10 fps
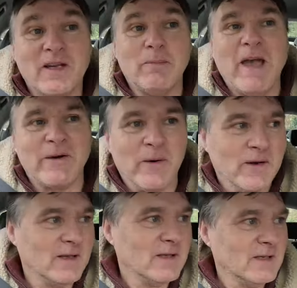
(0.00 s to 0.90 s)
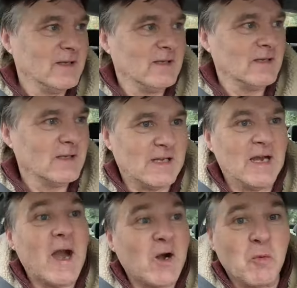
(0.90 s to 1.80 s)
the better. The
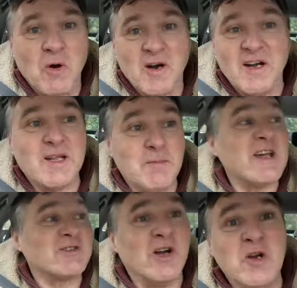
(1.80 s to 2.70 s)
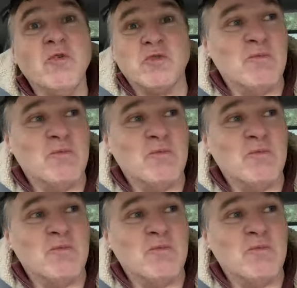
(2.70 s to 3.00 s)
narrower, the better. I love